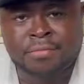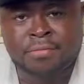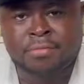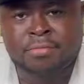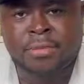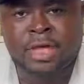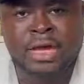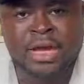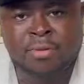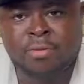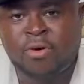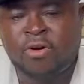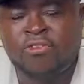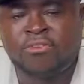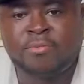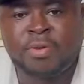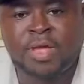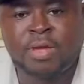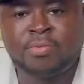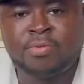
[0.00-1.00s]
number of
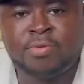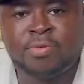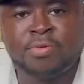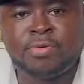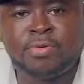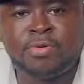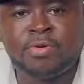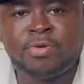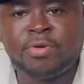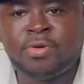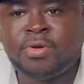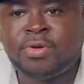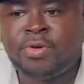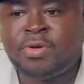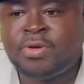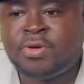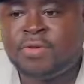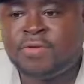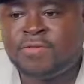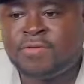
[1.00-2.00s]
people
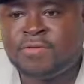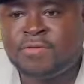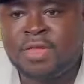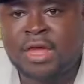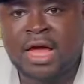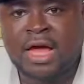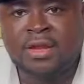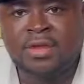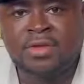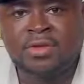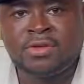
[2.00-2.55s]
that